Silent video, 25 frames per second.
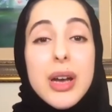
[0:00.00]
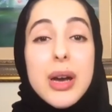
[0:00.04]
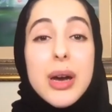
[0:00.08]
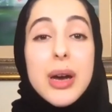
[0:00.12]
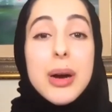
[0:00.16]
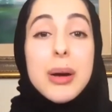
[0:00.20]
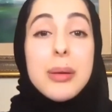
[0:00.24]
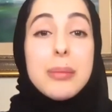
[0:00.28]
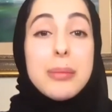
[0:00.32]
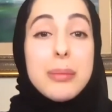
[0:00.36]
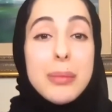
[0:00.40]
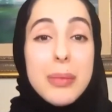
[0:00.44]

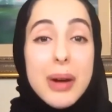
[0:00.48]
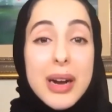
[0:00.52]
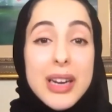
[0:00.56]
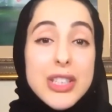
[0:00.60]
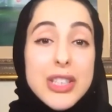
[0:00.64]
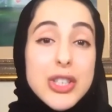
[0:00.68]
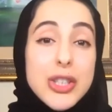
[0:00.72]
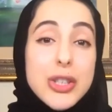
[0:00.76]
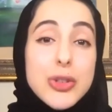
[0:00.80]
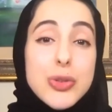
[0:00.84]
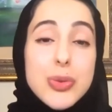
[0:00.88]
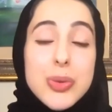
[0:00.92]
my
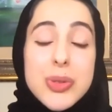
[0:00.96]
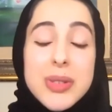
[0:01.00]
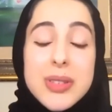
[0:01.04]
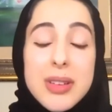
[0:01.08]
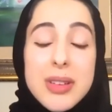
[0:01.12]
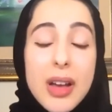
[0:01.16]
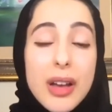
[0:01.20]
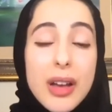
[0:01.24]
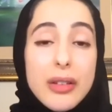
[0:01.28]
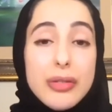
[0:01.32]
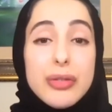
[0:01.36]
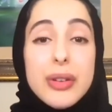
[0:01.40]
children's
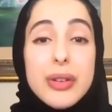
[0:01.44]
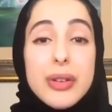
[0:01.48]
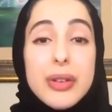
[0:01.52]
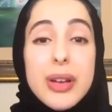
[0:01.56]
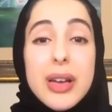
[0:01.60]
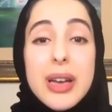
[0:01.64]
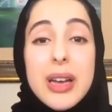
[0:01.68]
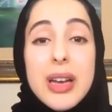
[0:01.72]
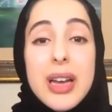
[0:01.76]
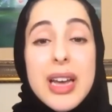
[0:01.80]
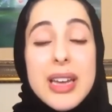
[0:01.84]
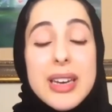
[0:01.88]
life,
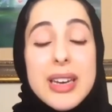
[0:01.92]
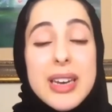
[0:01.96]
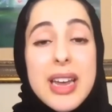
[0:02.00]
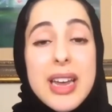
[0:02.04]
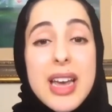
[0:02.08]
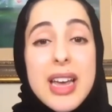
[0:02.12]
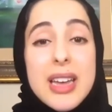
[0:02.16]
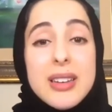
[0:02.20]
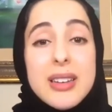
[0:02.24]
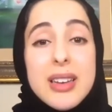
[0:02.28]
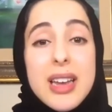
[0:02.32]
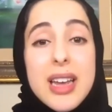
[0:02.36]

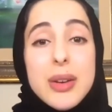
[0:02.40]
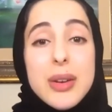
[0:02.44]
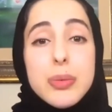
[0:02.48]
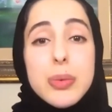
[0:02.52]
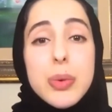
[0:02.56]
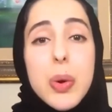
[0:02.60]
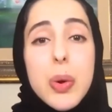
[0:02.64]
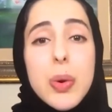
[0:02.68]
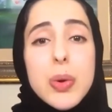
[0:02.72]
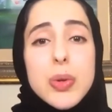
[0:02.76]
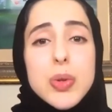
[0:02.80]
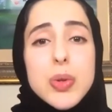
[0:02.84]
and will
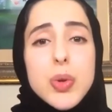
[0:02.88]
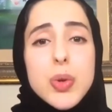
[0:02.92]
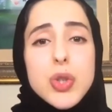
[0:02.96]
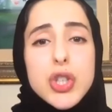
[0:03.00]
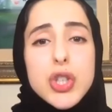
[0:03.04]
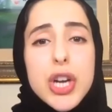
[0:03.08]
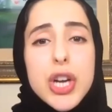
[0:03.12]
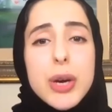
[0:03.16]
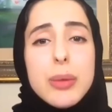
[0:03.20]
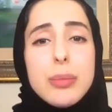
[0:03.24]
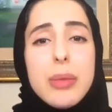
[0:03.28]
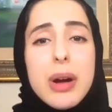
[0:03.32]
also
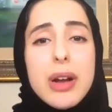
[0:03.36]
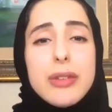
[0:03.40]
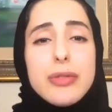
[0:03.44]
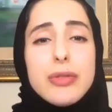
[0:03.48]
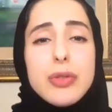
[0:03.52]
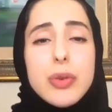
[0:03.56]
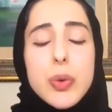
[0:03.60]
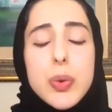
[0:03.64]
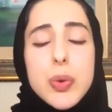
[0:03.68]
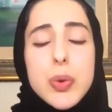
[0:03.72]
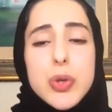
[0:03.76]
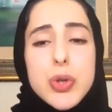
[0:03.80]
share my
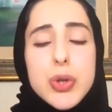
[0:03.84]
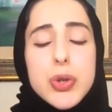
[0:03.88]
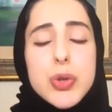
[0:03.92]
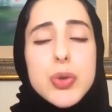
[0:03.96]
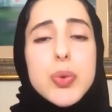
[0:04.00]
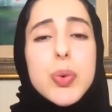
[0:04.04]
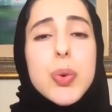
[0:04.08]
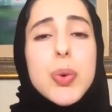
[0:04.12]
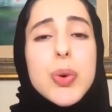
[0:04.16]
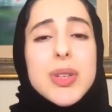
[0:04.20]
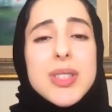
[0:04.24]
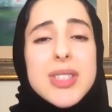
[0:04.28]
future
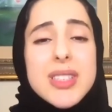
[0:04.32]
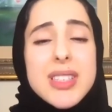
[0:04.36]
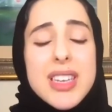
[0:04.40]
towards